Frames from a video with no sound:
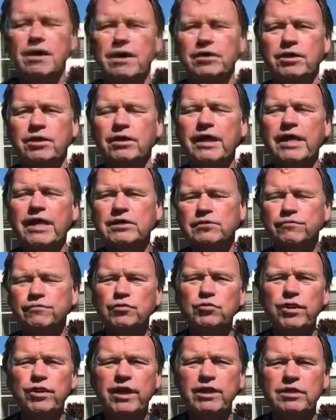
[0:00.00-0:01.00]
In the last
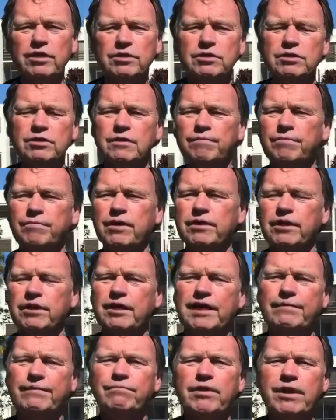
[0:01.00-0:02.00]
few days on the
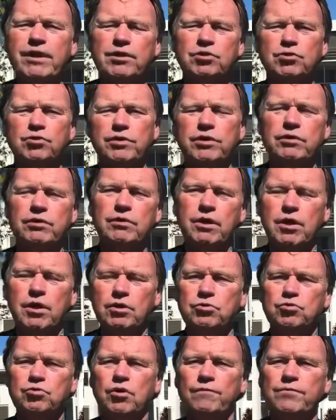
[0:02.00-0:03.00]
campaign trail,
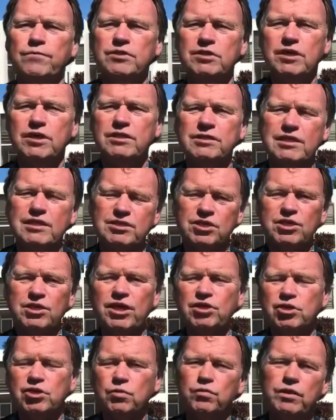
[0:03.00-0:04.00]
Trump has said, as a
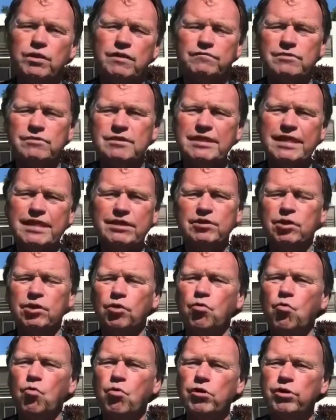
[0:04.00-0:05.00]
nation, we have taken a
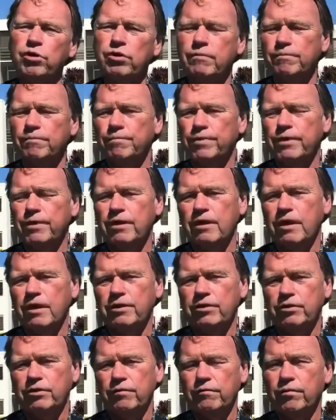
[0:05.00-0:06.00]
corner
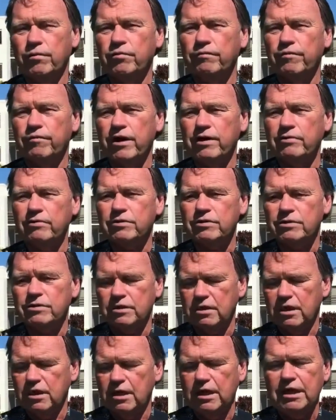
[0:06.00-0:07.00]
on the coronavirus,
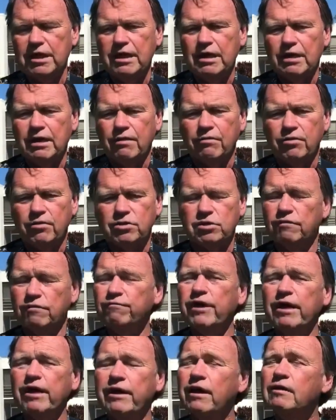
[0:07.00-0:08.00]
which is a
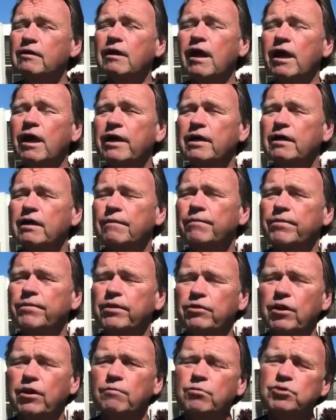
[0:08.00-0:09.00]
flat-out lie.
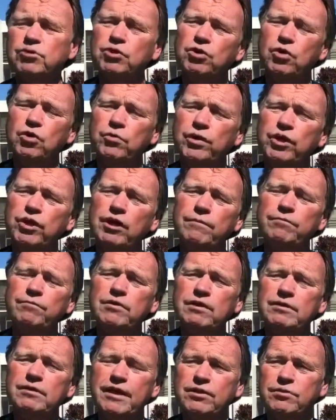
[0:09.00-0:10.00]
The numbers are going up.
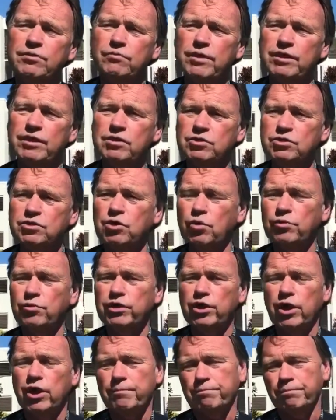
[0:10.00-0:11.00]
The death rate is
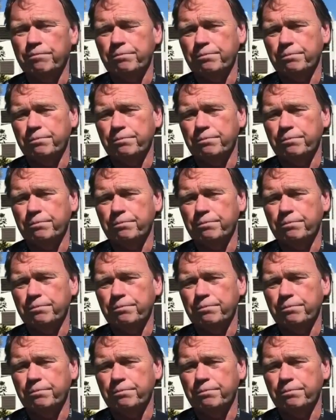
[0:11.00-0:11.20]
going up.